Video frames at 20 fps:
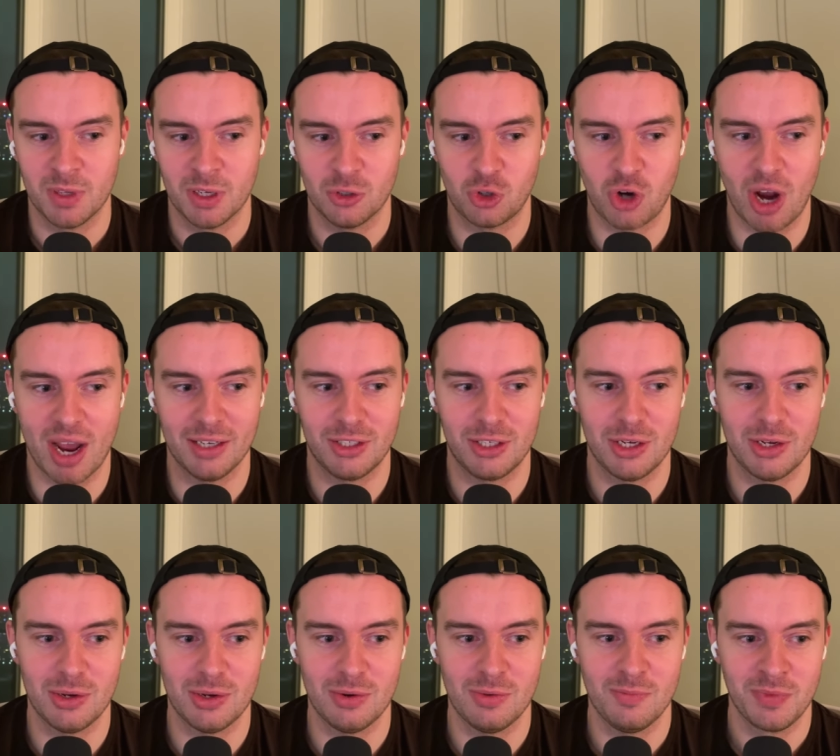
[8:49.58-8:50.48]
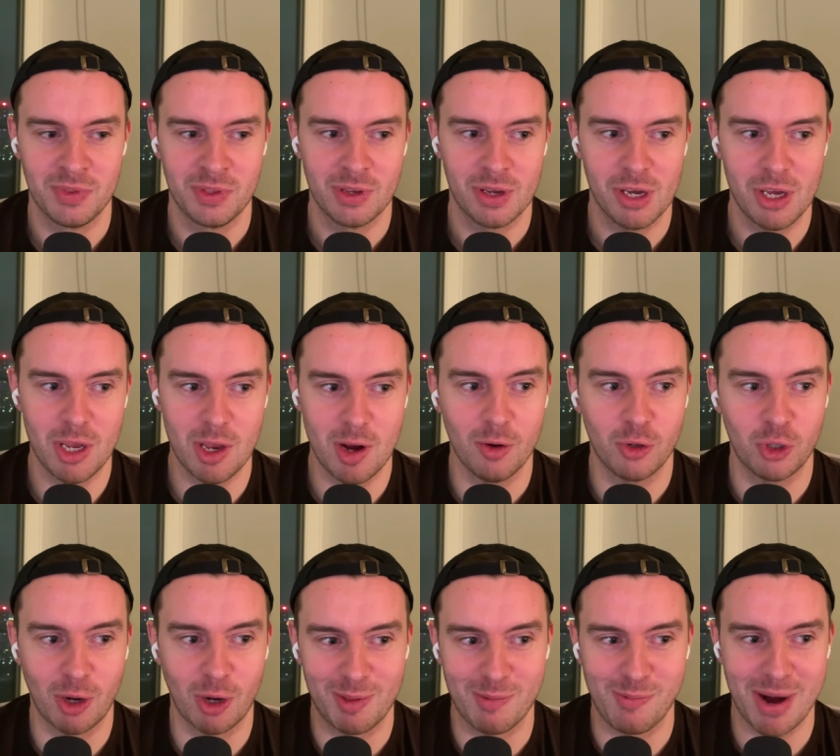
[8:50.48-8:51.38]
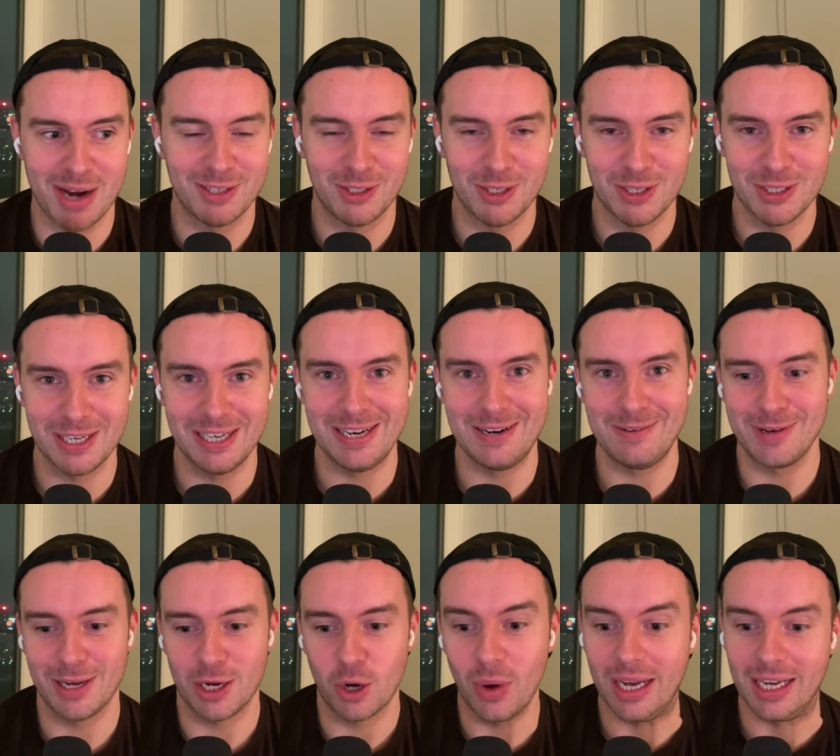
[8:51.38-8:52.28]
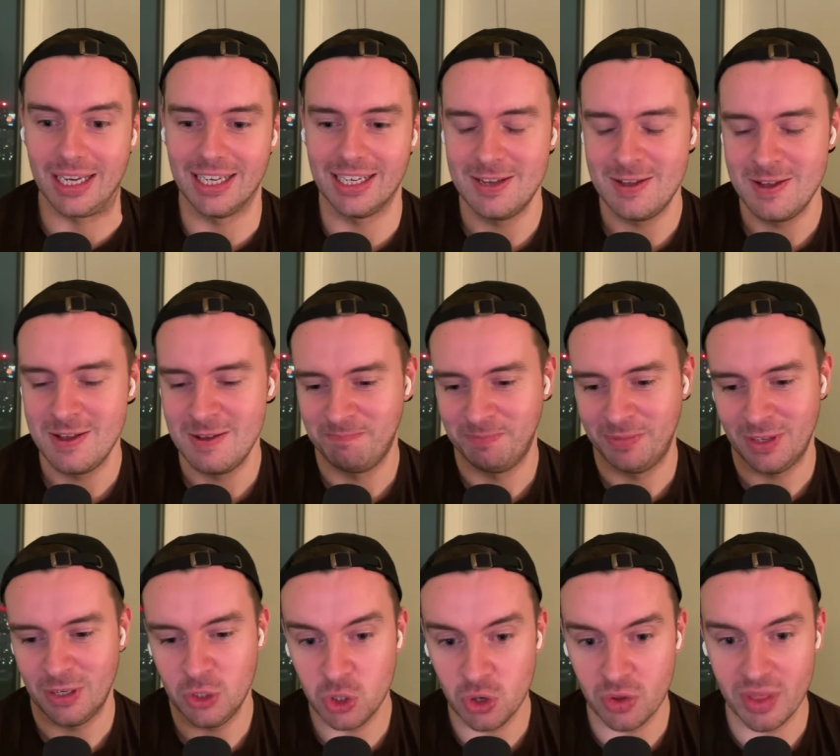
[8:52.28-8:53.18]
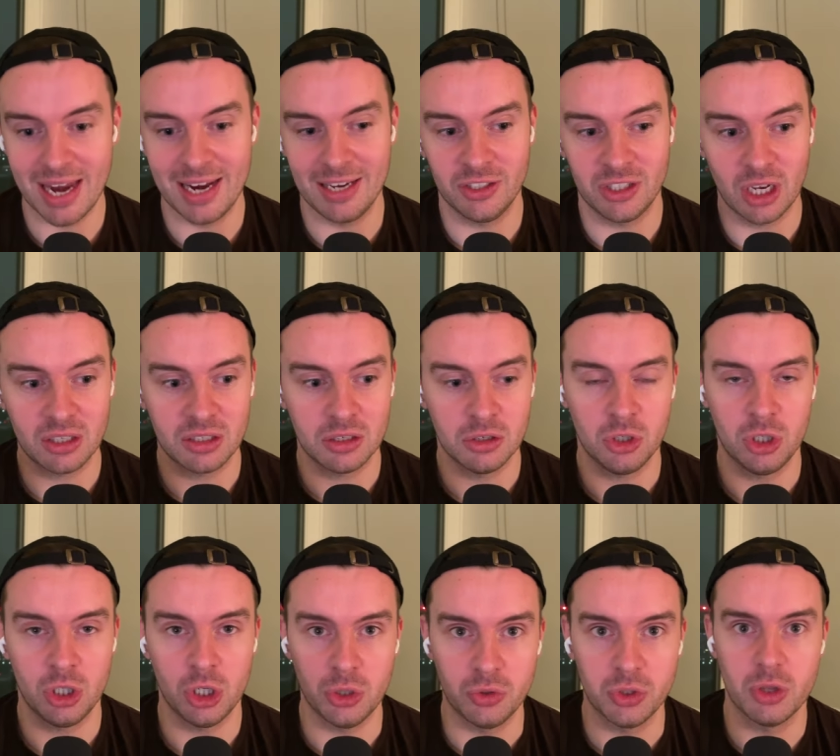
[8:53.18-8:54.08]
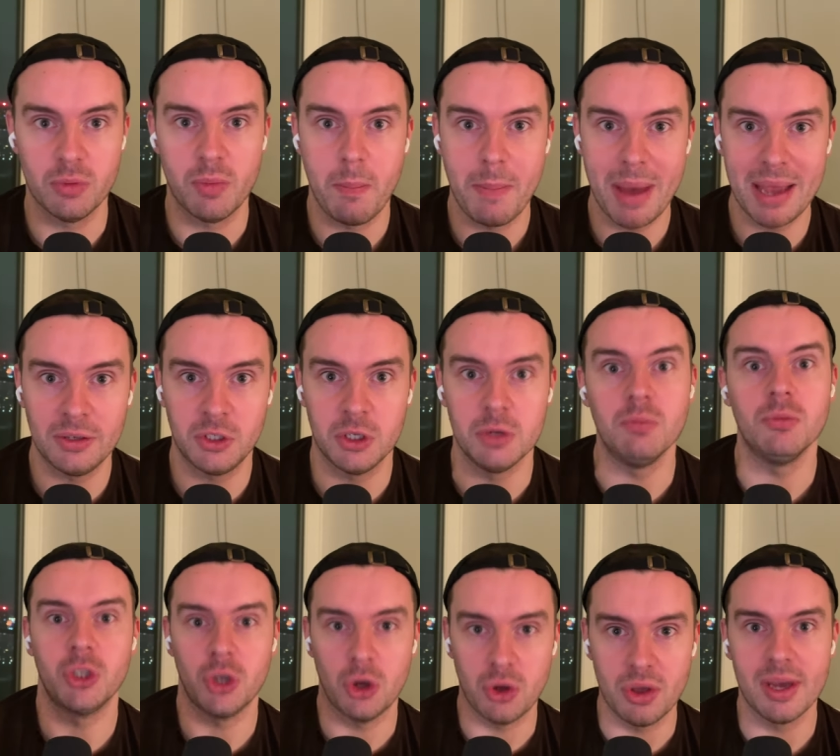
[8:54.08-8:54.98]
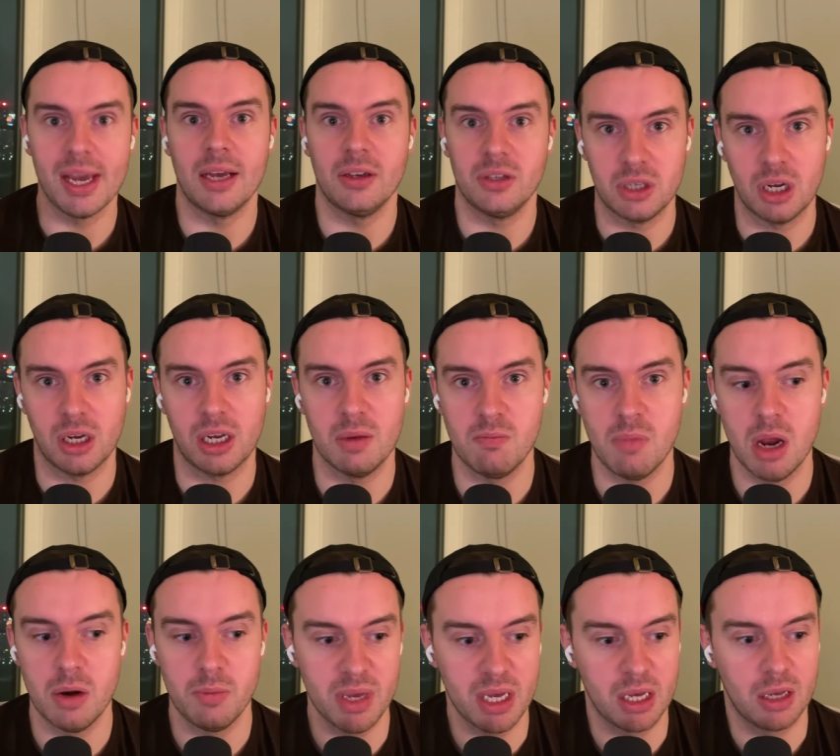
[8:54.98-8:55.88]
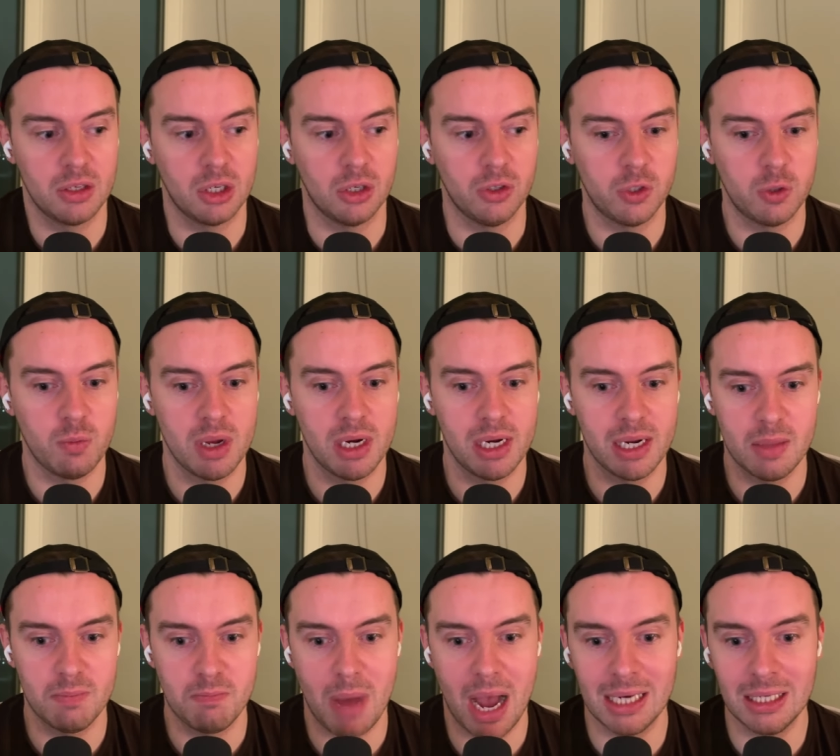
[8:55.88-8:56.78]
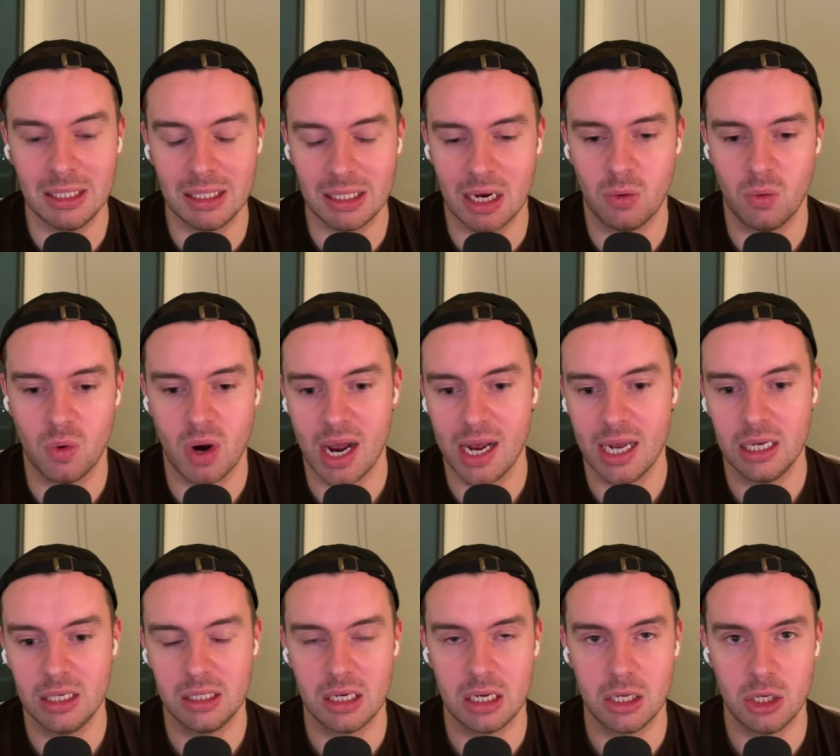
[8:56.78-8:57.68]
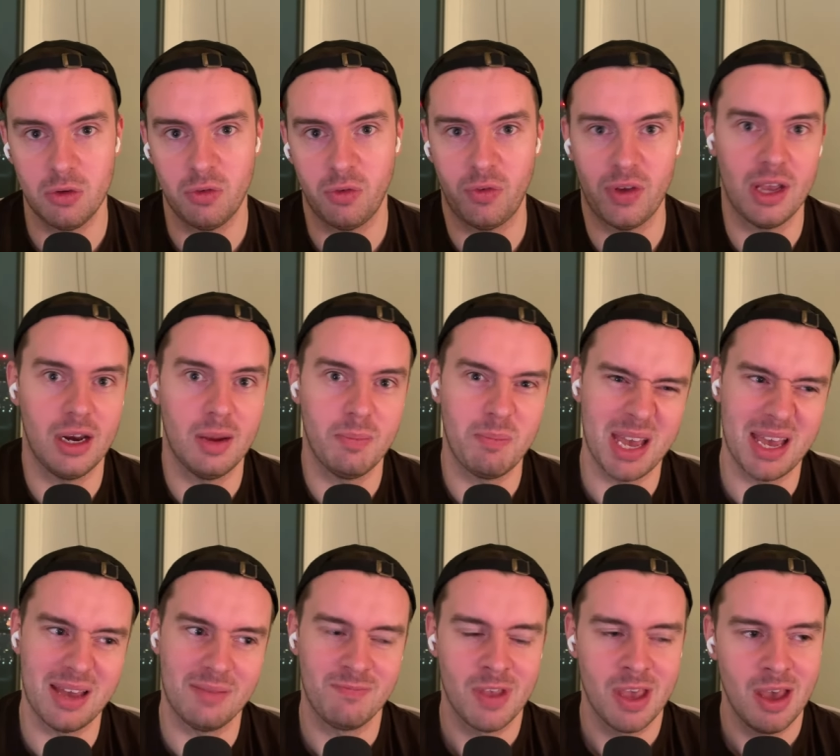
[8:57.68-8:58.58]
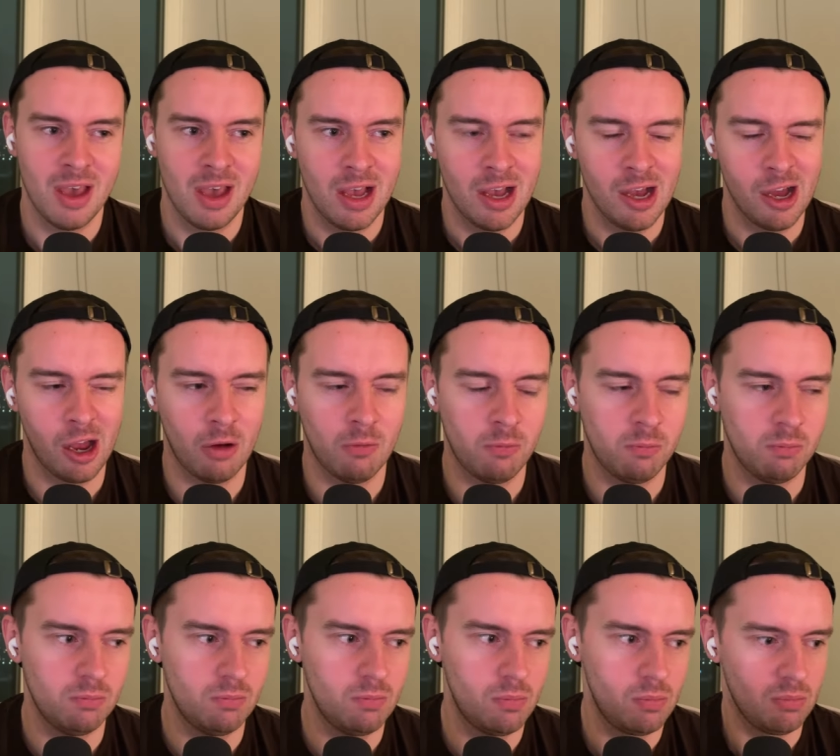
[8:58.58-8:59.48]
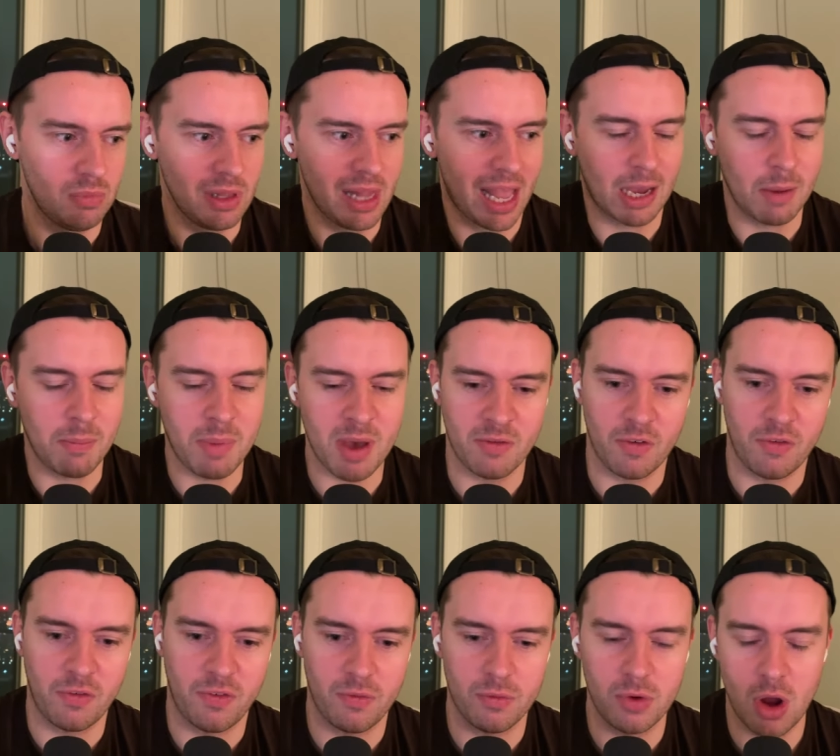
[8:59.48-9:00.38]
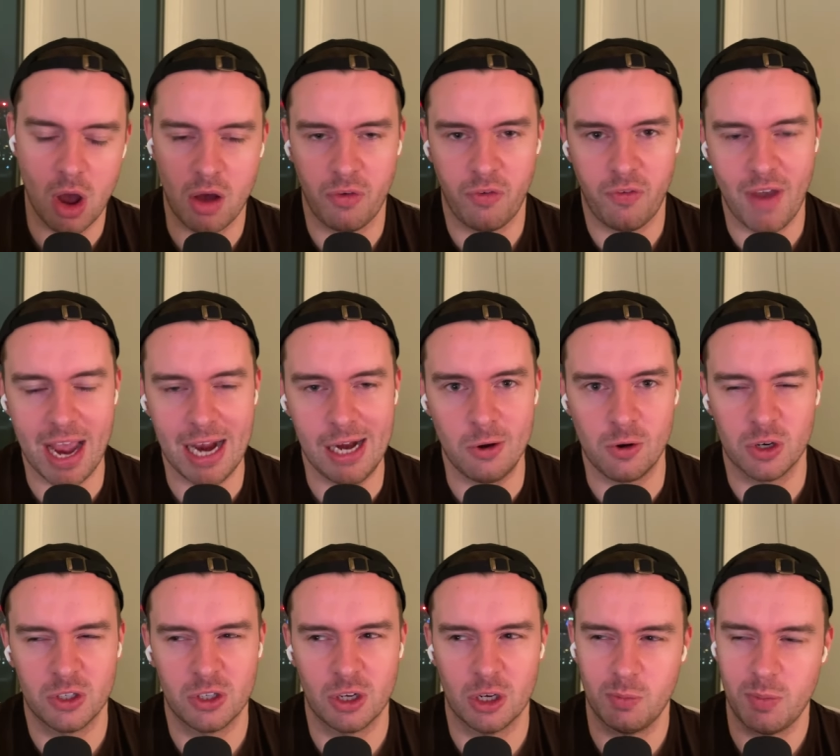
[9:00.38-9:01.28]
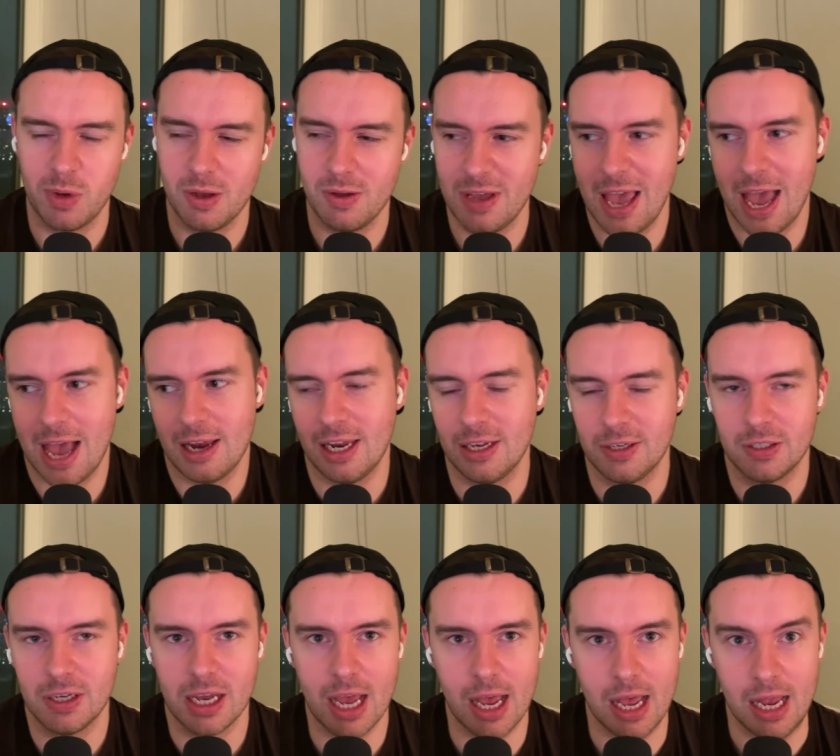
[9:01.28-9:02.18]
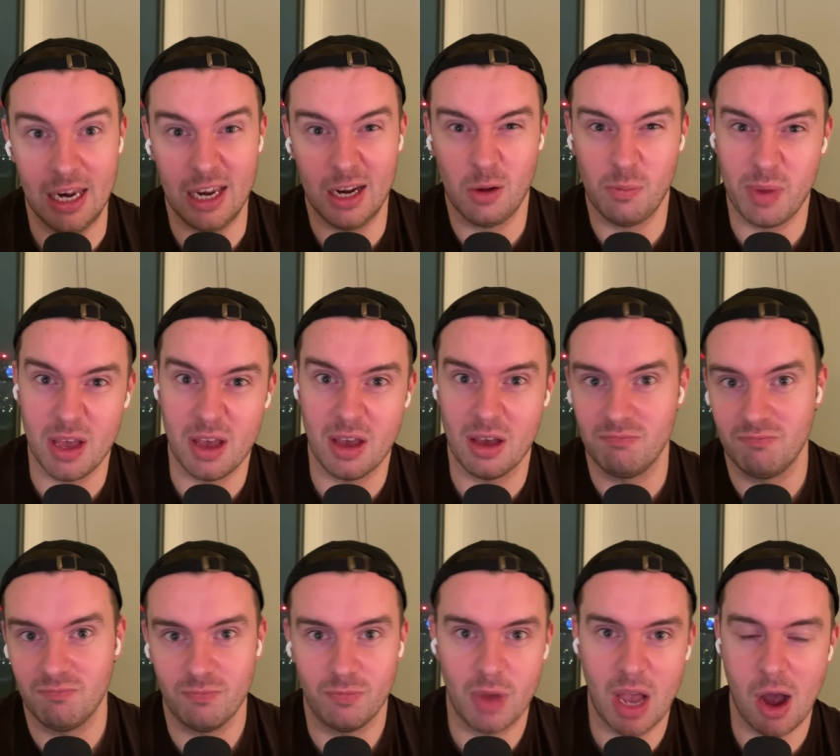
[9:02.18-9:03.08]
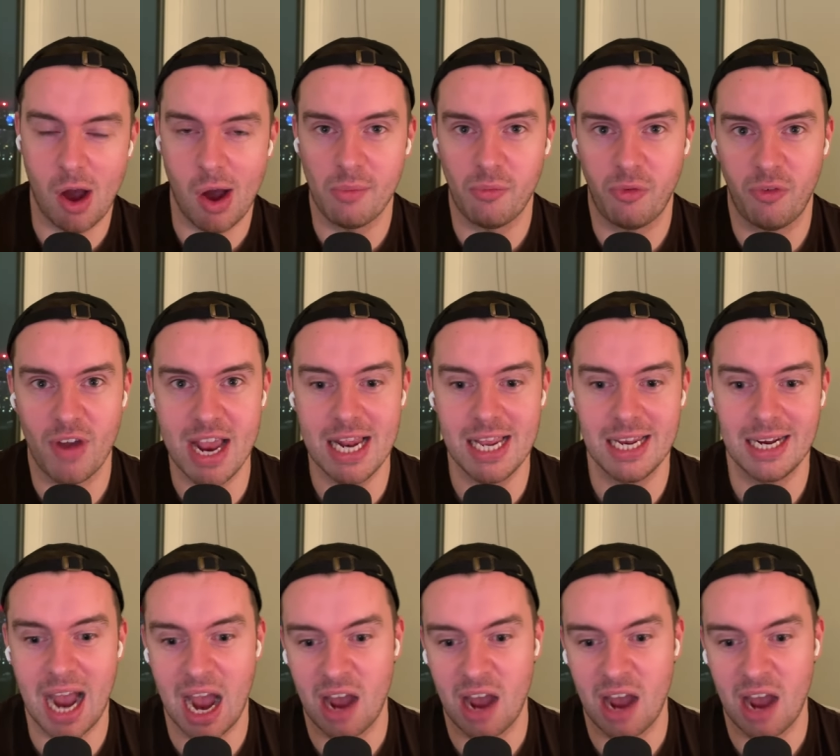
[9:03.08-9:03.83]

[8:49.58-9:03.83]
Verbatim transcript: trying to, you know, chop the branches a little bit quicker. So then it doesn't lose the momentum. So you get stuck in mud because ultimately, mindset wise, you feel a bit like a bit of a, not a failure as such, but yeah, let's say a little bit oh, I'm failing,